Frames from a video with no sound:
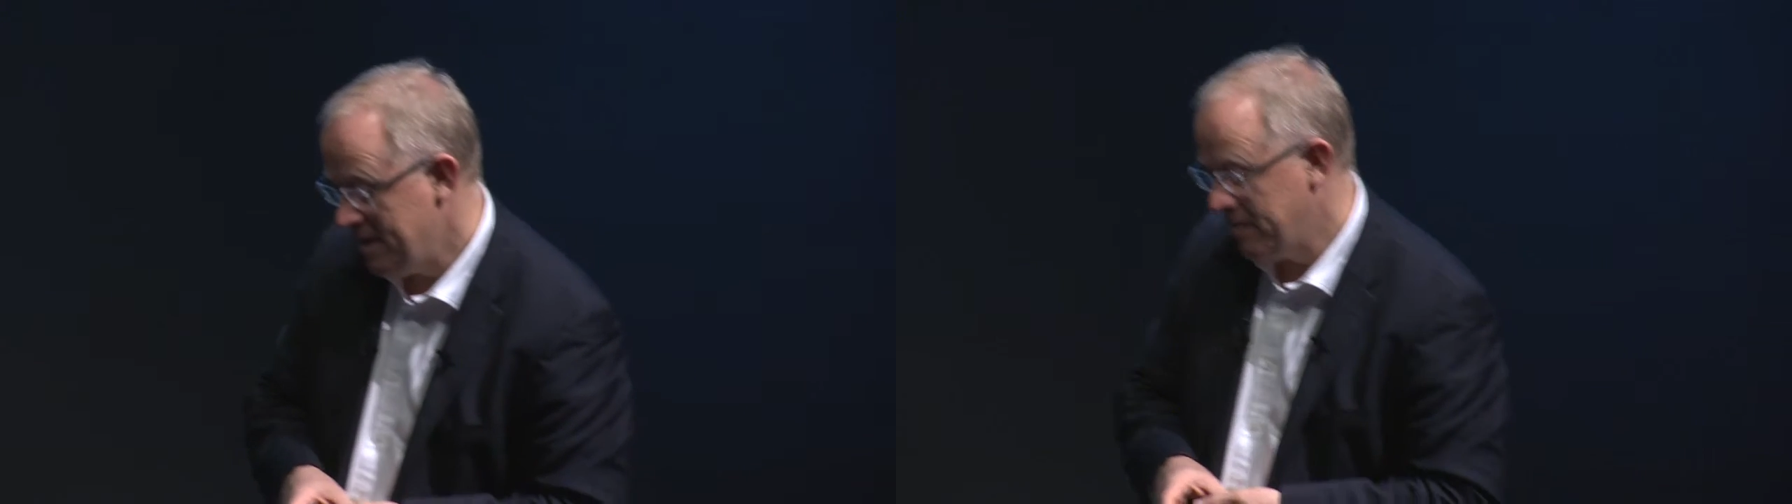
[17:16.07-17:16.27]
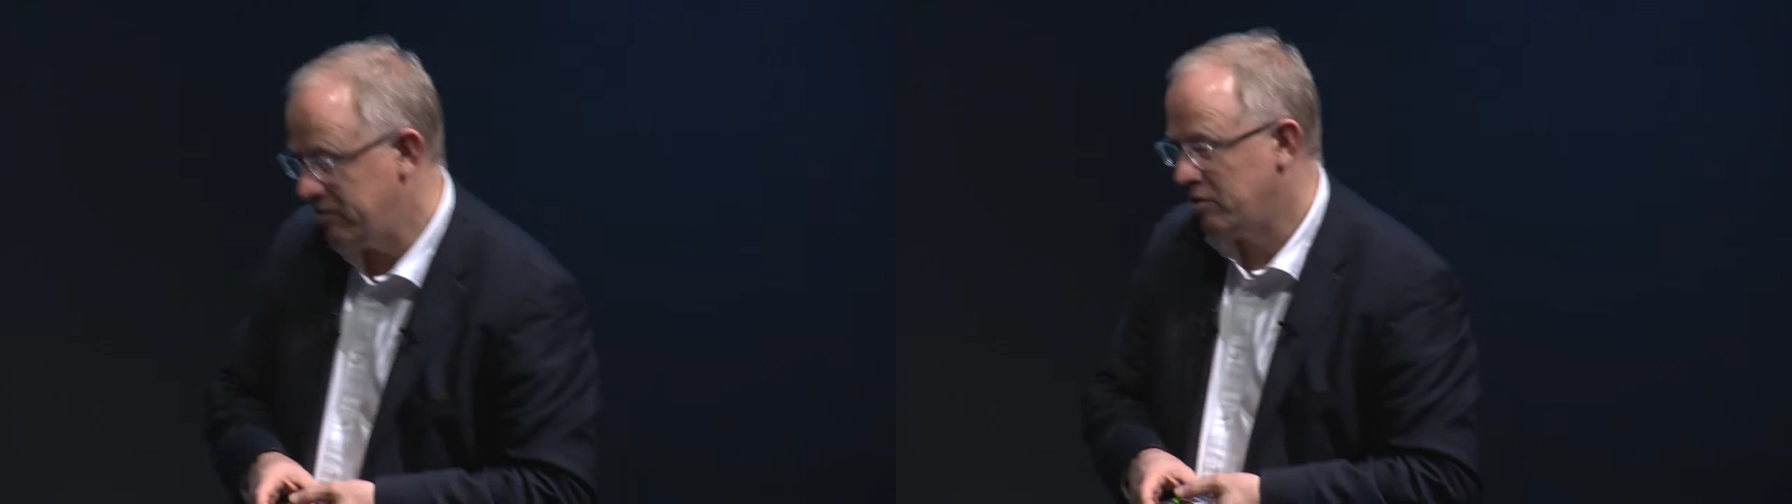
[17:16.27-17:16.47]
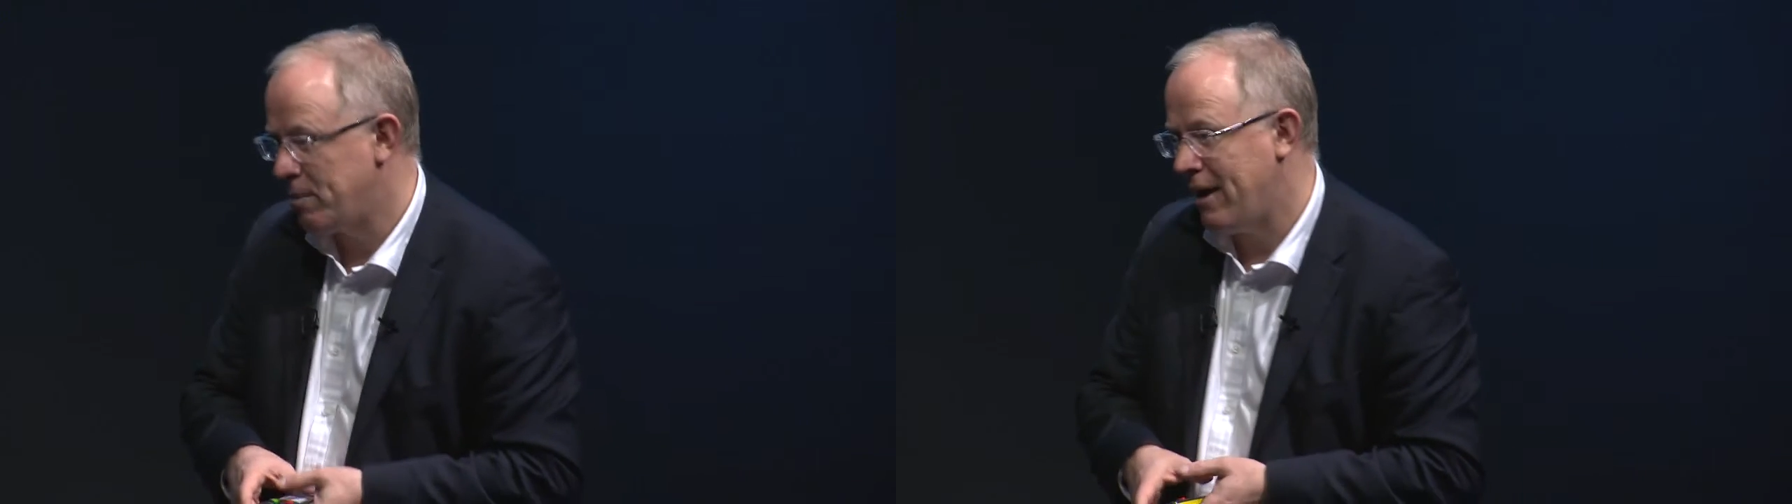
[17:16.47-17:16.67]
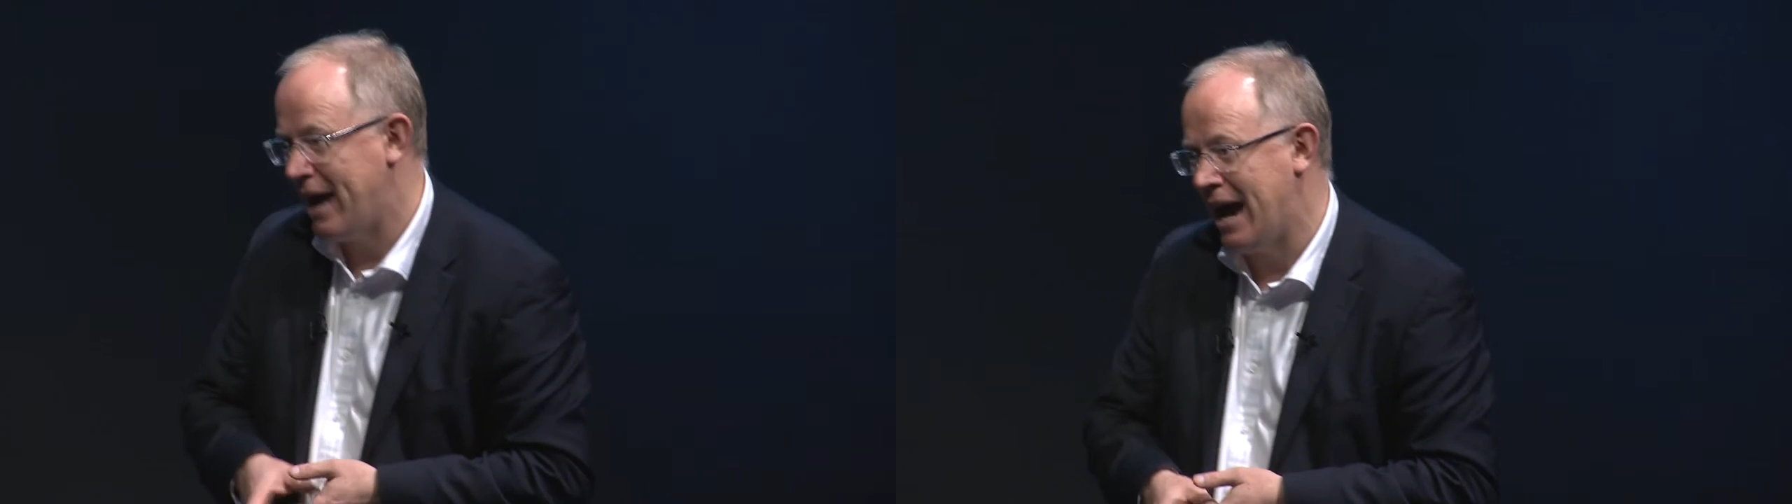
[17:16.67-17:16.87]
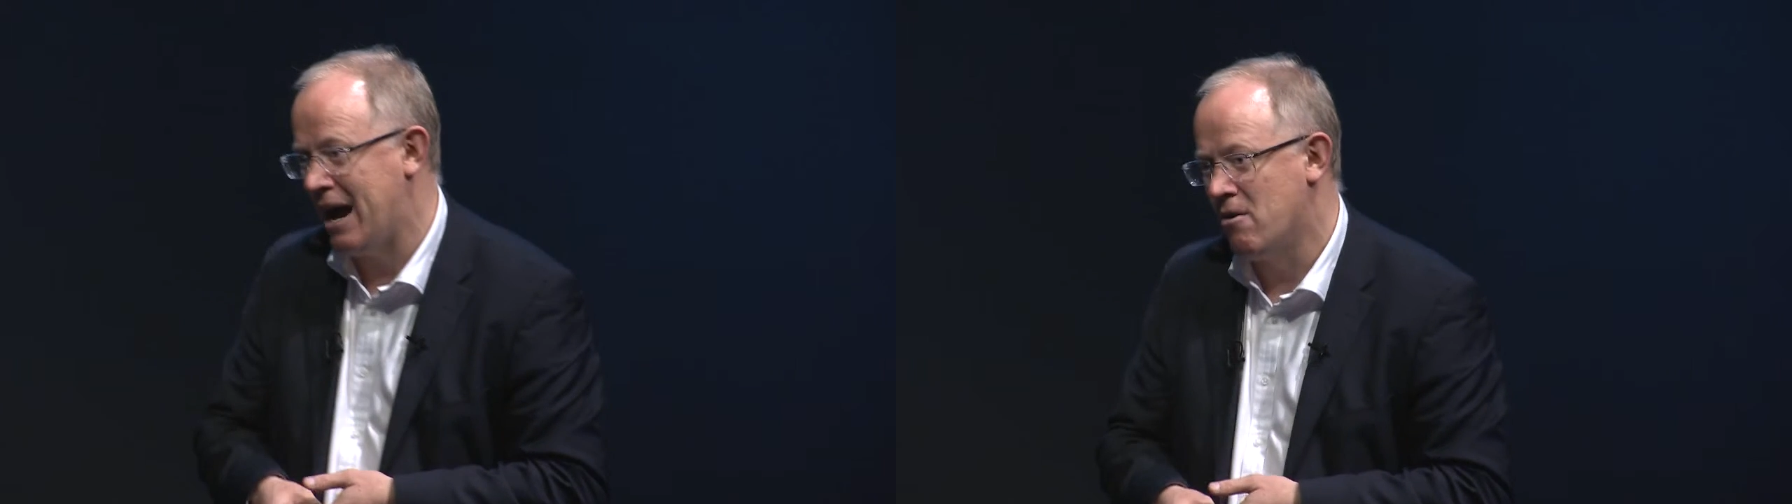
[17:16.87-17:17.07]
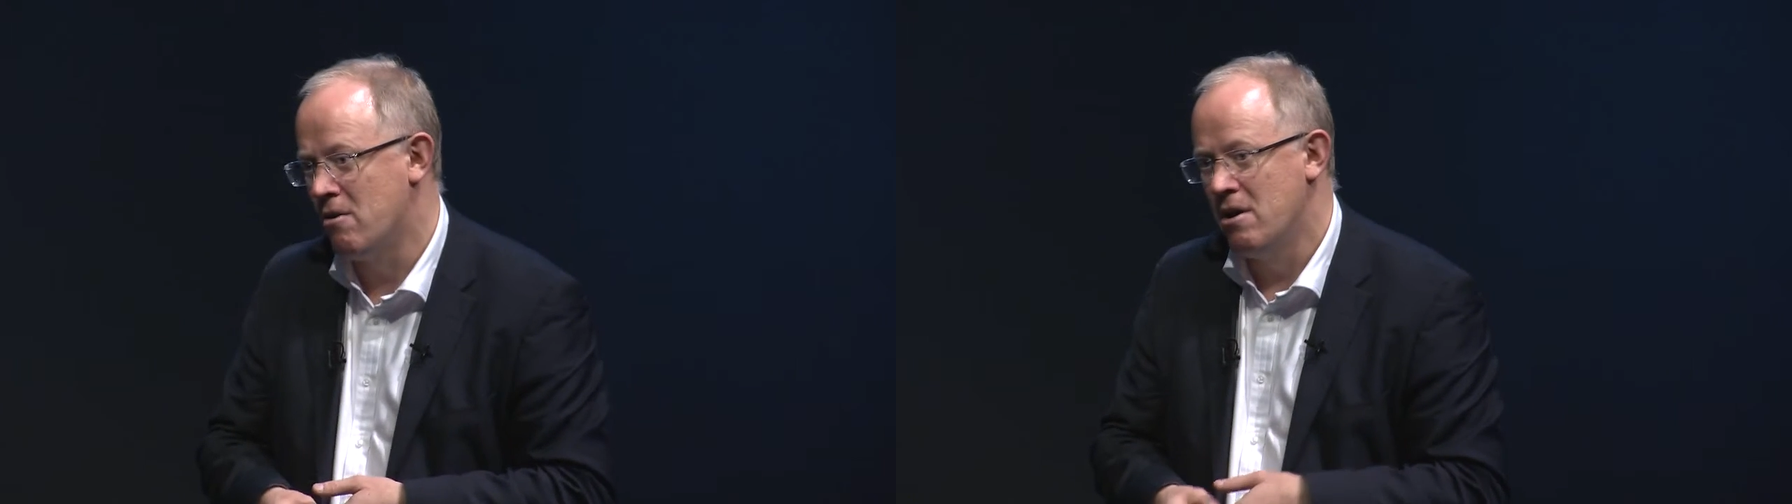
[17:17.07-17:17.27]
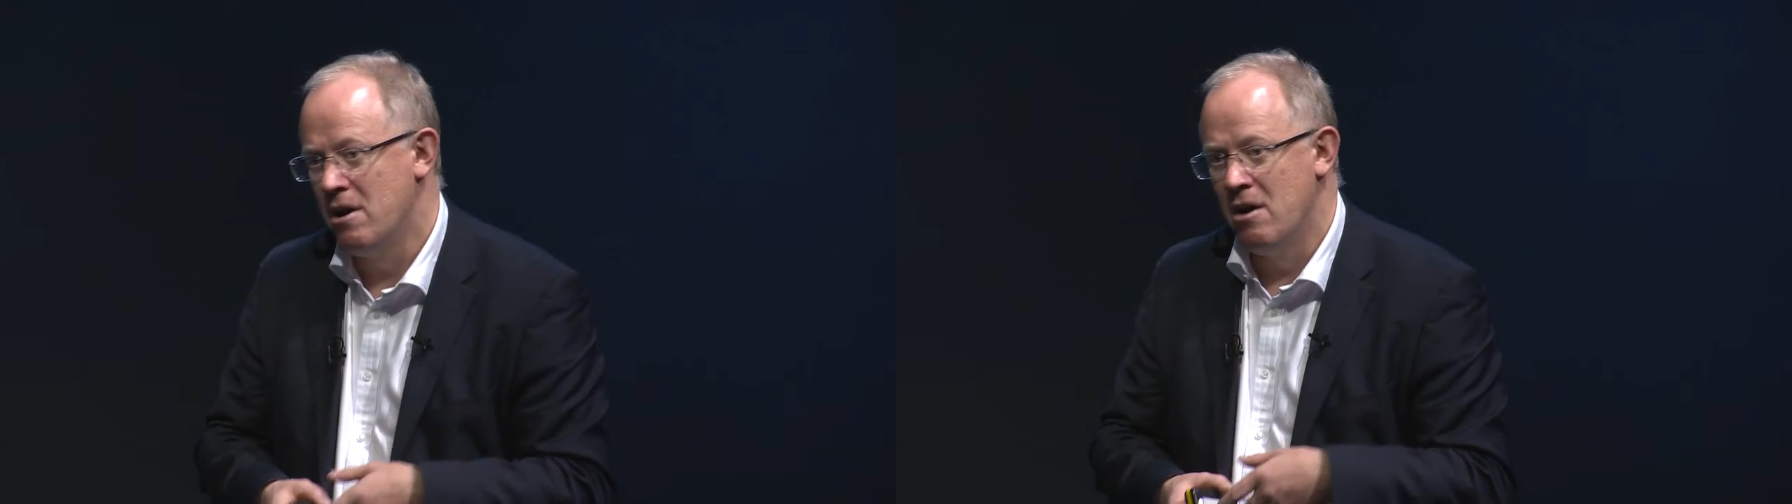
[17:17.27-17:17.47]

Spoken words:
This is about how